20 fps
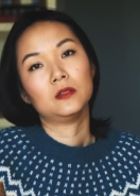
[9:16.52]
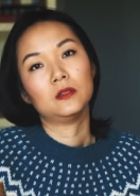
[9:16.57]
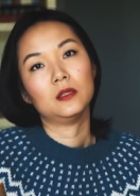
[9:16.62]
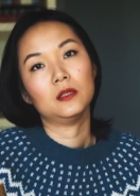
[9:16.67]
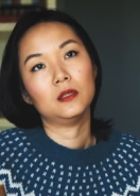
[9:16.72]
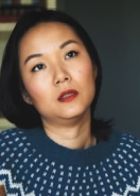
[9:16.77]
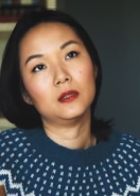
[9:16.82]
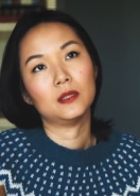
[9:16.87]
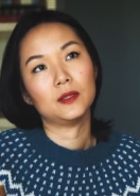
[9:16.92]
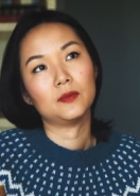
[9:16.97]

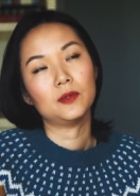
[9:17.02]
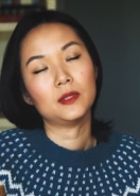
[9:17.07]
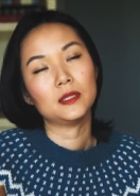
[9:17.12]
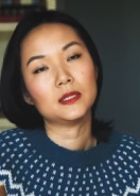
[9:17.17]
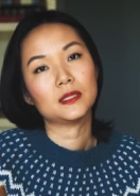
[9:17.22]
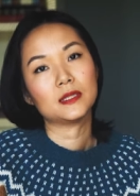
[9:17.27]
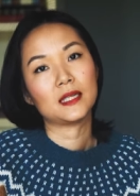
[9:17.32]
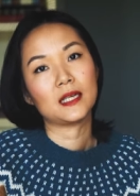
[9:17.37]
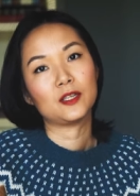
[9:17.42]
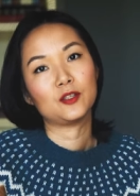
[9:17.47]
well, oh, I want
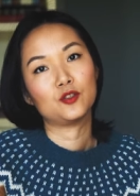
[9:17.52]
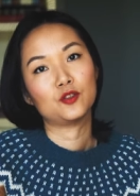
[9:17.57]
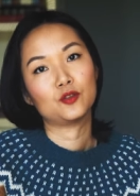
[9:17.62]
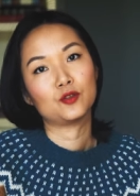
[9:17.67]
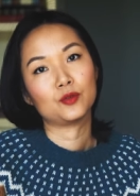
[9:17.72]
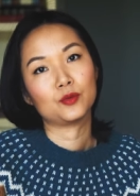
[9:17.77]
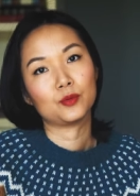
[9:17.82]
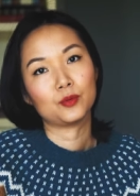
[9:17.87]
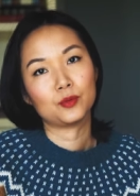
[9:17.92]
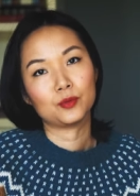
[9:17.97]
to say
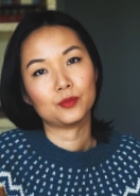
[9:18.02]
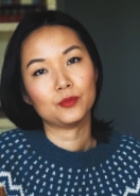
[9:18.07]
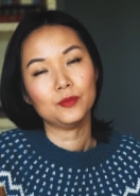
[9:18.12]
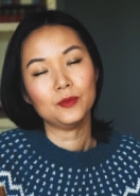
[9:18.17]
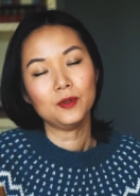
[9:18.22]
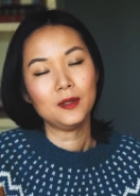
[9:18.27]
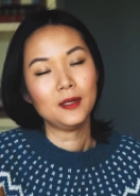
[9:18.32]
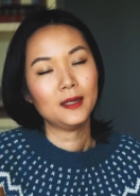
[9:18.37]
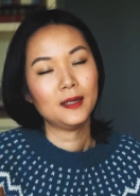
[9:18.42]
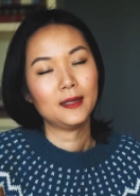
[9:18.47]

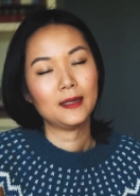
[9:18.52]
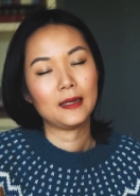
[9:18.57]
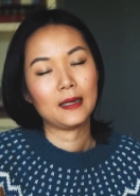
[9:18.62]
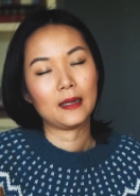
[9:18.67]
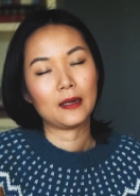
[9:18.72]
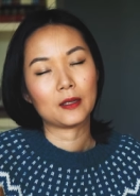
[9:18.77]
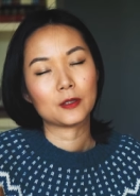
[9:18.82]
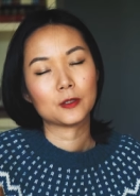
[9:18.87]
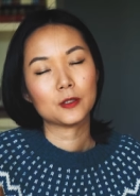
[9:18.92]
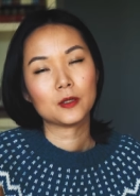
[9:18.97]
June,
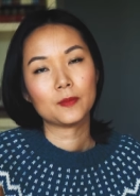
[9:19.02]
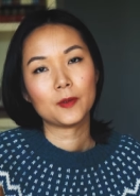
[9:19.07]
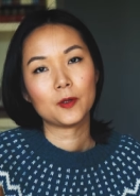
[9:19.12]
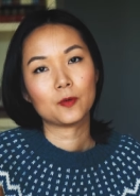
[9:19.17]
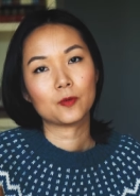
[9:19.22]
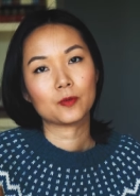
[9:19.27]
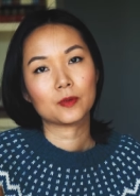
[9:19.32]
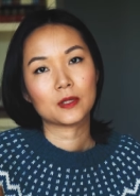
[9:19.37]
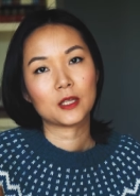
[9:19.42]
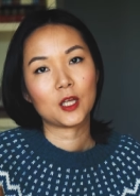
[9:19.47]
and it took me
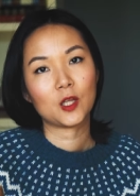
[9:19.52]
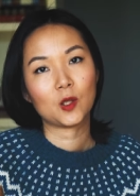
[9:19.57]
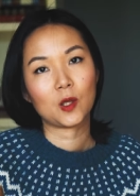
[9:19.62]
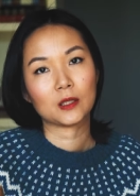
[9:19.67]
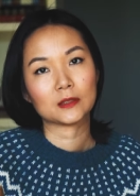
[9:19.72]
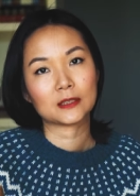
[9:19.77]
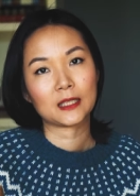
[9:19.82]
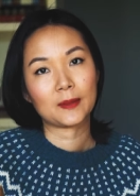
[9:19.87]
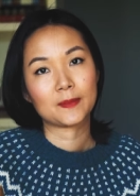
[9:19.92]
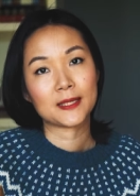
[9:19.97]
a really
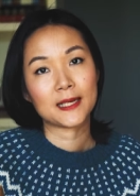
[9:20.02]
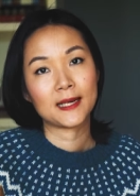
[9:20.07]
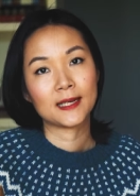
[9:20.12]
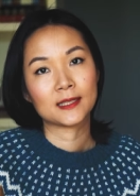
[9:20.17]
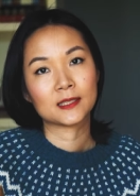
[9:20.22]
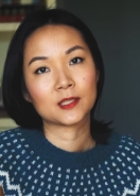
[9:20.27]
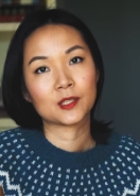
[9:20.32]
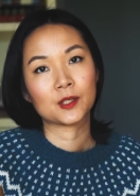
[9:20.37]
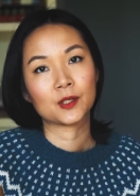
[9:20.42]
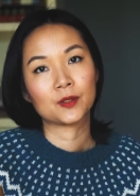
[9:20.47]
long time to
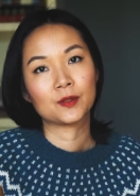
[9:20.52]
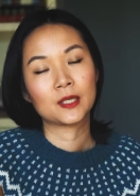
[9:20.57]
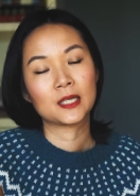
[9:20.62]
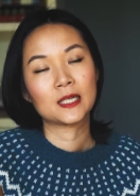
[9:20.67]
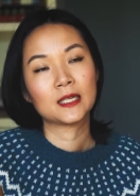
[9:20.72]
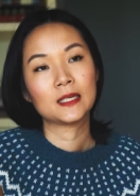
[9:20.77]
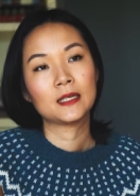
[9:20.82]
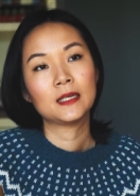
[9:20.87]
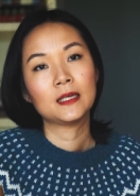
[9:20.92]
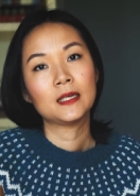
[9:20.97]
execute
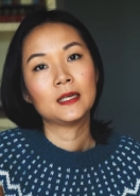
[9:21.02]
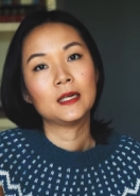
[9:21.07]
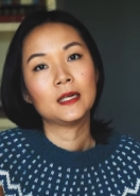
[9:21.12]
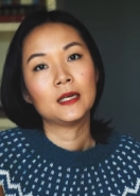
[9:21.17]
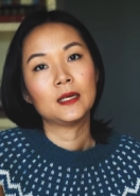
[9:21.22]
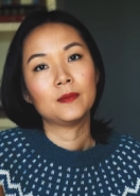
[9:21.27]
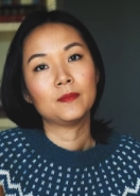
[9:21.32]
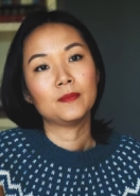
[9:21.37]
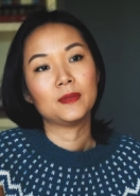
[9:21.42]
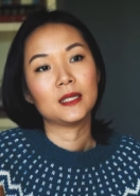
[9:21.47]
it
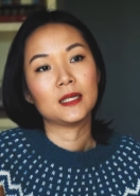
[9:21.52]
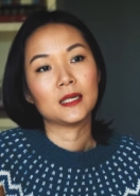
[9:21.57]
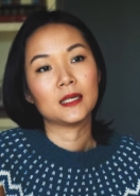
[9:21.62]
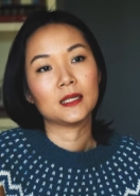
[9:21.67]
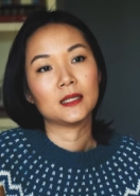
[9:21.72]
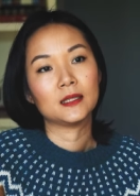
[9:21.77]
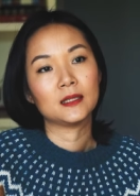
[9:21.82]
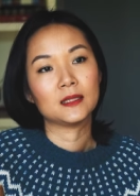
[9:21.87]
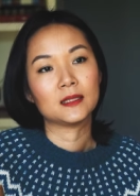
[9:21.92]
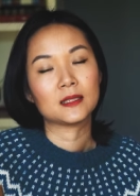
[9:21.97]

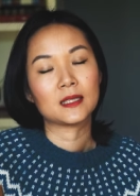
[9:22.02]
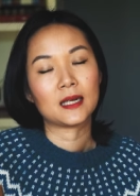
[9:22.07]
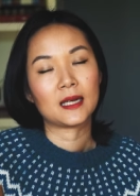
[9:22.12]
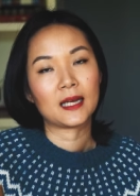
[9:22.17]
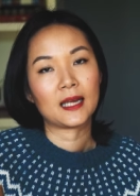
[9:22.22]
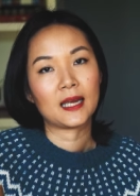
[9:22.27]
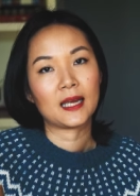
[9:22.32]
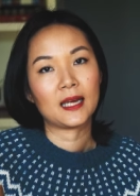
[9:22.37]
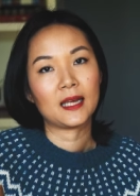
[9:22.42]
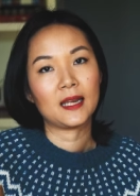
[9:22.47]
because I
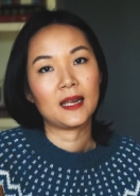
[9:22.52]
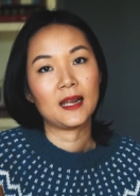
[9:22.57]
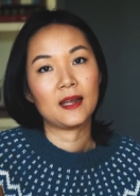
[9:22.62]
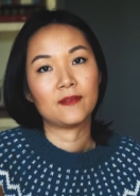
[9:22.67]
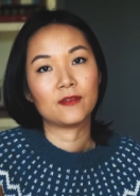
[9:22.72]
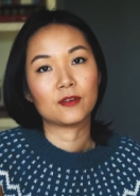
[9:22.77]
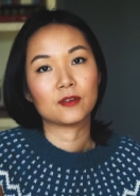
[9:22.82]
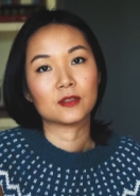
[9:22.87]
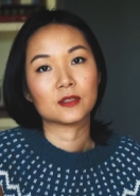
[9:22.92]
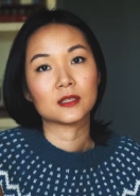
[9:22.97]
had
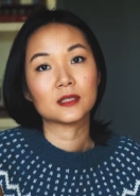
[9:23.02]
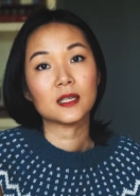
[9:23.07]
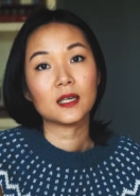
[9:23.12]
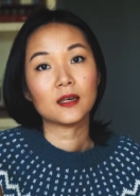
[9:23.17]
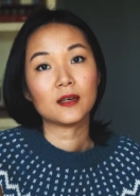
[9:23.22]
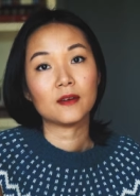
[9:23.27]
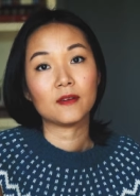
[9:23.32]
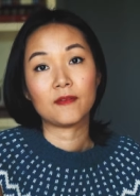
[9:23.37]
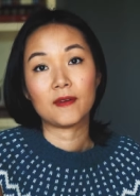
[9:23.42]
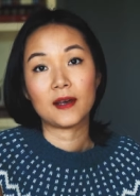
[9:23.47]
never
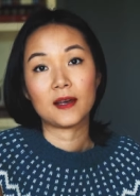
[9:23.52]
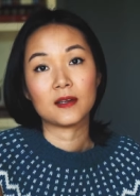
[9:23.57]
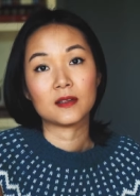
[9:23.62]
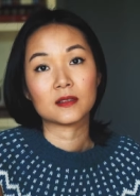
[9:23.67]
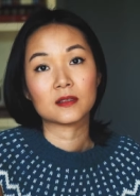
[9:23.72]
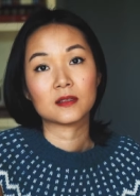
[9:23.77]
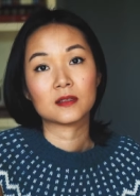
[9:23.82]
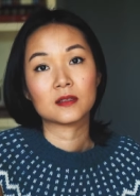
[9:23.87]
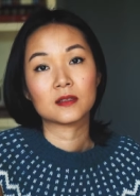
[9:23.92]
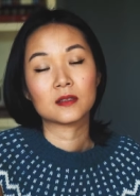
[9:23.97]
seen a
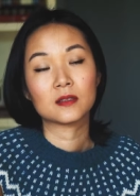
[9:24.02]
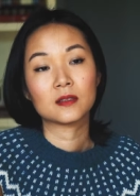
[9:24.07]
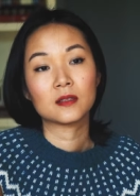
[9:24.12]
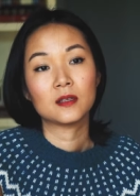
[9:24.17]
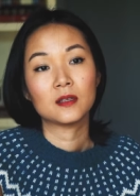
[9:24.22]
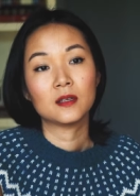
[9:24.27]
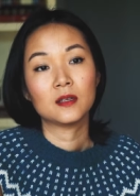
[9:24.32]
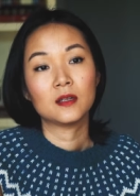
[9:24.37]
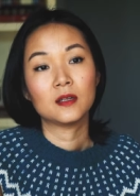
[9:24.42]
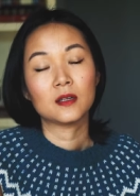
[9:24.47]
vest
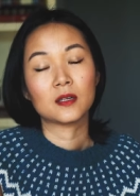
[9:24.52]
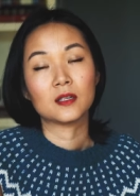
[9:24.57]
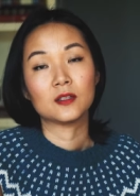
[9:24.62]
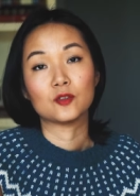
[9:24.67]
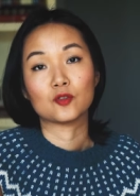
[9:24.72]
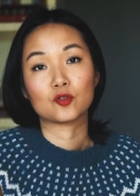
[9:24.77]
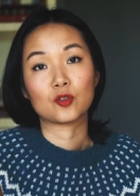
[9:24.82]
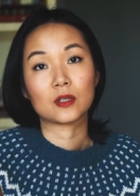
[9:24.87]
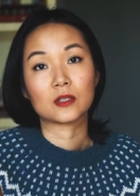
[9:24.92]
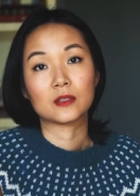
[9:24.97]

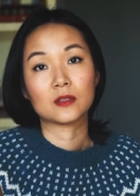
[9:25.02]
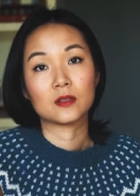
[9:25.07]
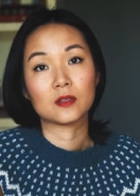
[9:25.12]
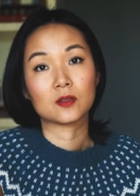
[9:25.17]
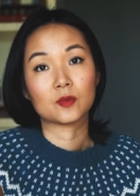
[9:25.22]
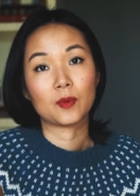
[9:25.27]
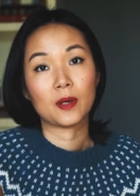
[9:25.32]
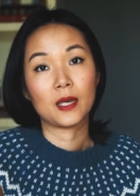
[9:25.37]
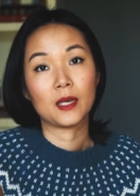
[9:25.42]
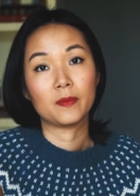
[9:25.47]
constructed
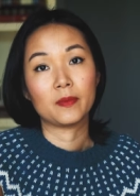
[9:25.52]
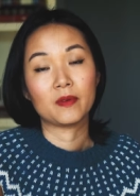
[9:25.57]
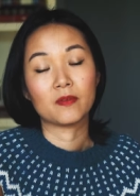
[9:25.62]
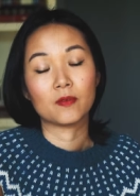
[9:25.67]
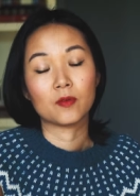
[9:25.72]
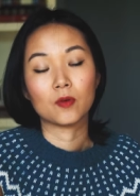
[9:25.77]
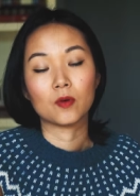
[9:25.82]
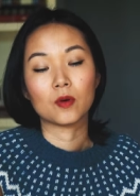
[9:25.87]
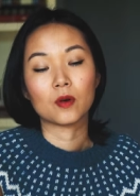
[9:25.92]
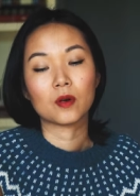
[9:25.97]
this way
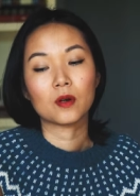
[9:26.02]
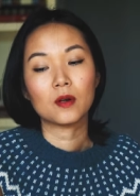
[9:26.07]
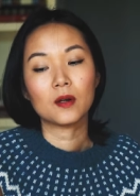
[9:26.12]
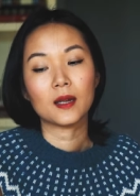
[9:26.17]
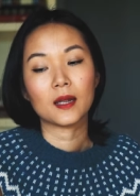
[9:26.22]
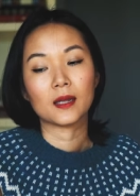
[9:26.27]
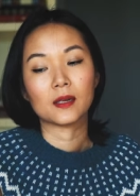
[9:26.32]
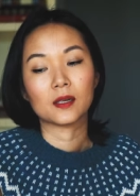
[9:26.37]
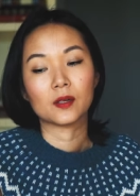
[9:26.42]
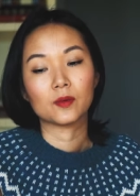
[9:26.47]

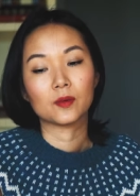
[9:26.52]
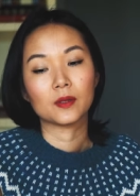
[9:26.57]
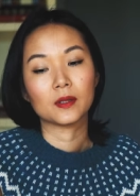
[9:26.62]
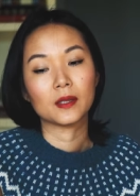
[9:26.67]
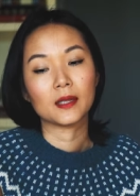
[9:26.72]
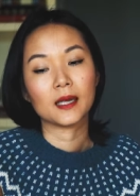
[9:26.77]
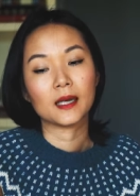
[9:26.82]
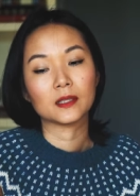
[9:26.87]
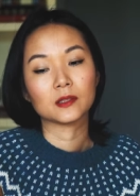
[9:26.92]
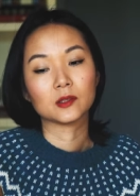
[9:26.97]
before, and I
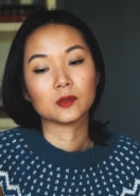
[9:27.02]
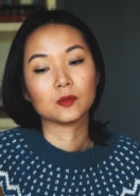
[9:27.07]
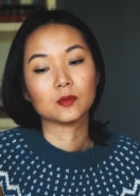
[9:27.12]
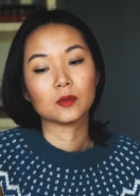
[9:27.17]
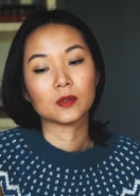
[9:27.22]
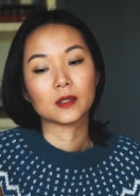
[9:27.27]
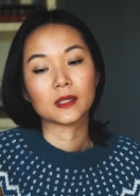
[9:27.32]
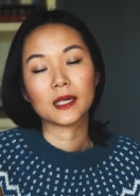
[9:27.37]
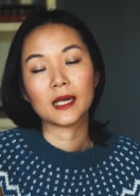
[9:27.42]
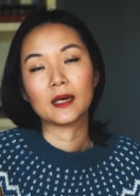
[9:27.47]
really had to
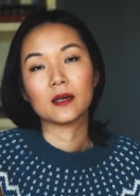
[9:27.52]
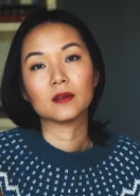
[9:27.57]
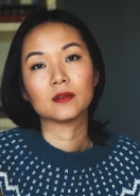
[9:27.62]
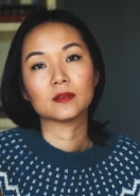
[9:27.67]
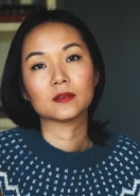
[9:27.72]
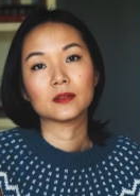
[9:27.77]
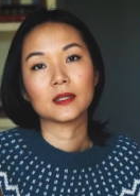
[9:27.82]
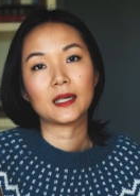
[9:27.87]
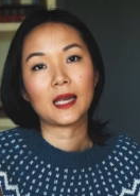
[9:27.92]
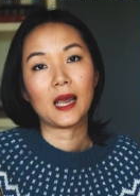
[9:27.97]
work
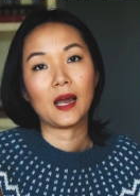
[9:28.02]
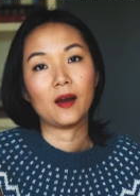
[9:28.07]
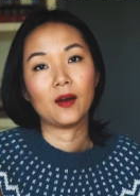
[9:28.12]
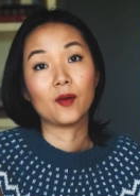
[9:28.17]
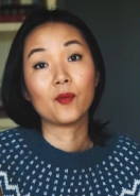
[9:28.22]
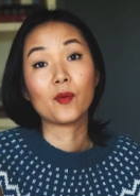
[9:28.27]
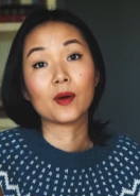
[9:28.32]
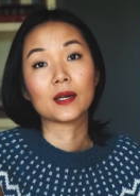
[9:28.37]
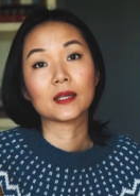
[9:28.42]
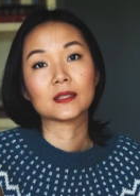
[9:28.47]
out like how I
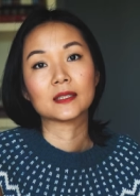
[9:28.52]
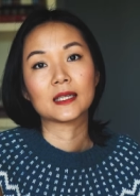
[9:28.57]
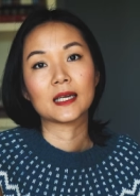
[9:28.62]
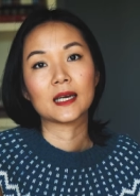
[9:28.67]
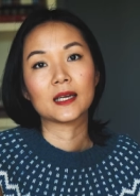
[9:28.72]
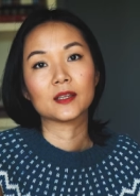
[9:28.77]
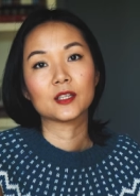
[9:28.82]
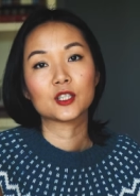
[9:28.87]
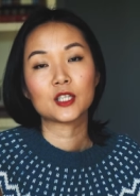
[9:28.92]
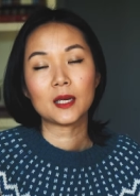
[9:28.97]
wanted to
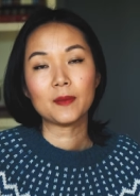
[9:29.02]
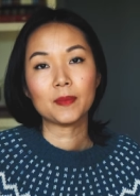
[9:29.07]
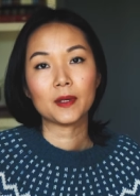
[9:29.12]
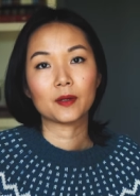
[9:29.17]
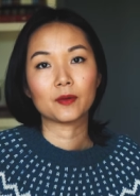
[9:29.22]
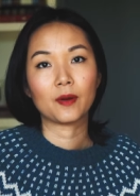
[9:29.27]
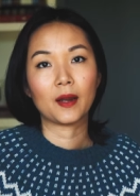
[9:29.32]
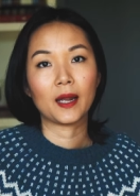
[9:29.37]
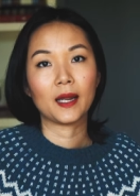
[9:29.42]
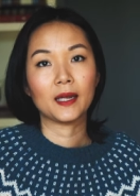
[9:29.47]
get the
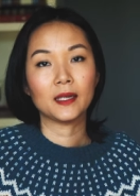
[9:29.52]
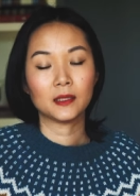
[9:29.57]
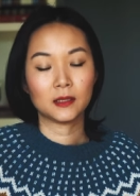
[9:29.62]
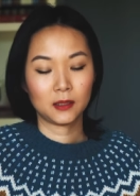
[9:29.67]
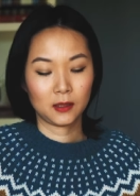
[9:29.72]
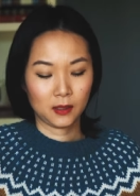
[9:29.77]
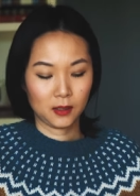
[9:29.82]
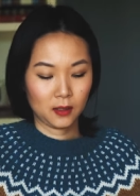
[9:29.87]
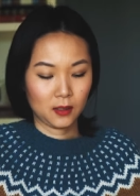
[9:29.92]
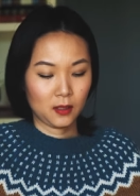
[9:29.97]
shaping right.
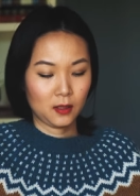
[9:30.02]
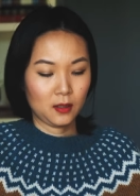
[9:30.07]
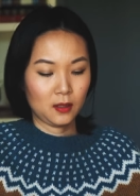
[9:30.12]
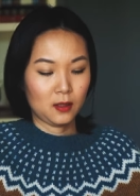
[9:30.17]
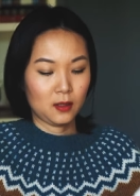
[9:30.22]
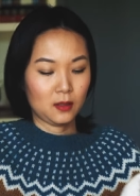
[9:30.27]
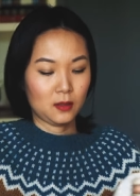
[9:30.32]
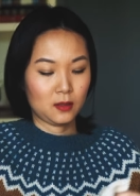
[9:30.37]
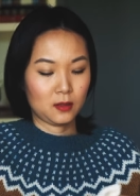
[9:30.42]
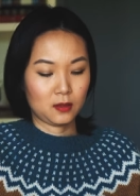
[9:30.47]

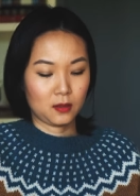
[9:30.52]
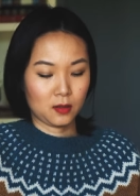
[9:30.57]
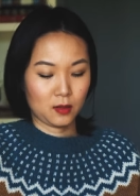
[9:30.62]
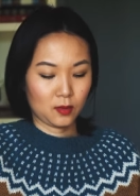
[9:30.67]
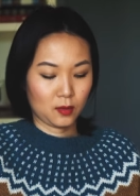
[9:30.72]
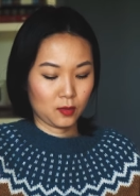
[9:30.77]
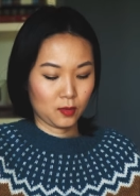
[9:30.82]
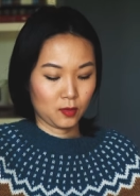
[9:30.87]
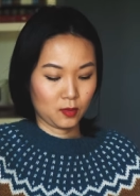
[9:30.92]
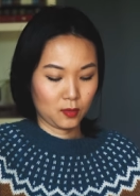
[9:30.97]

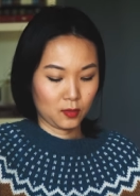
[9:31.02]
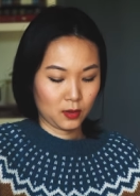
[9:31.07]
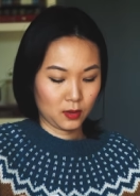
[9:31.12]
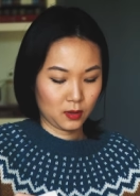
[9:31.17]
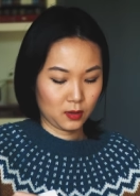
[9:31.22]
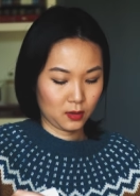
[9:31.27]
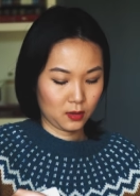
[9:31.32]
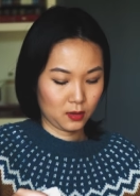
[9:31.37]
So